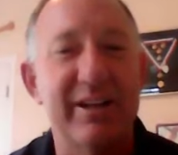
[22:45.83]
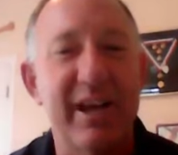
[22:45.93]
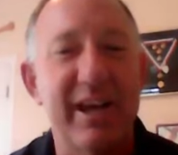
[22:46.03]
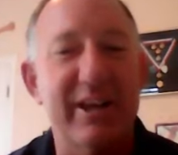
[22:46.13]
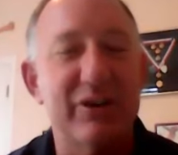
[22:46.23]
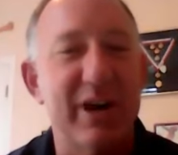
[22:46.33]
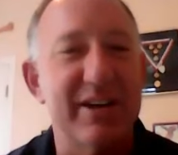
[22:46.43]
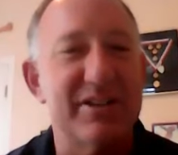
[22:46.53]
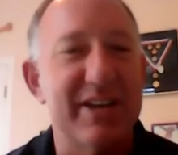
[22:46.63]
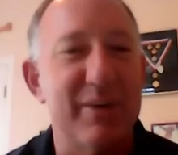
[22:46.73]
and try to
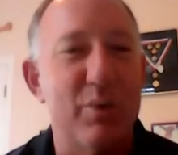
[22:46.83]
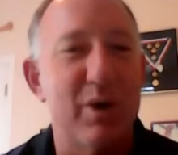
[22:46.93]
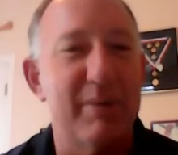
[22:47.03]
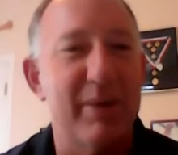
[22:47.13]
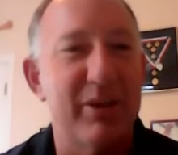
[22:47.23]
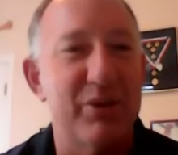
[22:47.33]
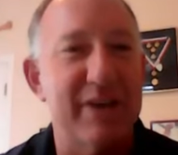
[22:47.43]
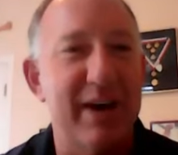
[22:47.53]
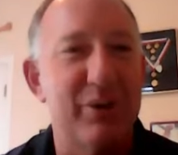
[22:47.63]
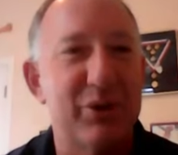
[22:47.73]
stay warm on those
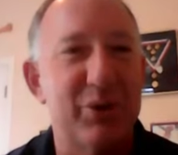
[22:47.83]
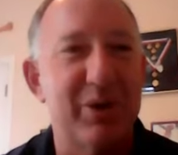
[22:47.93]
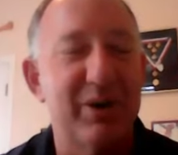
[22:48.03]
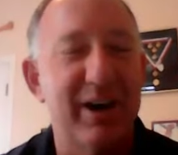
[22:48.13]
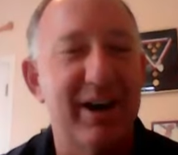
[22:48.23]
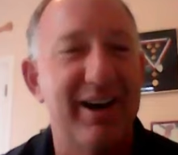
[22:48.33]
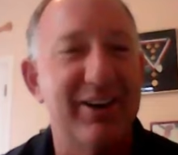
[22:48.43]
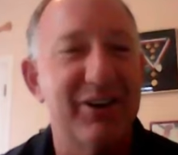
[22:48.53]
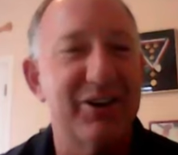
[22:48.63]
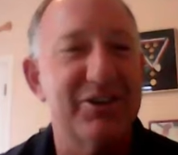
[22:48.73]
outdoor
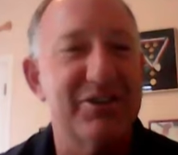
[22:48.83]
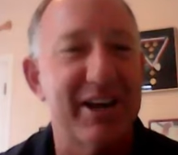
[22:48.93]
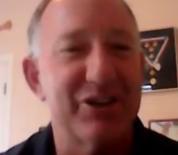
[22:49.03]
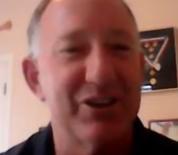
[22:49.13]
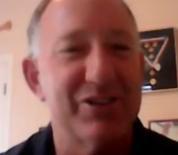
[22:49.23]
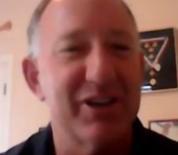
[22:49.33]
erg sessions.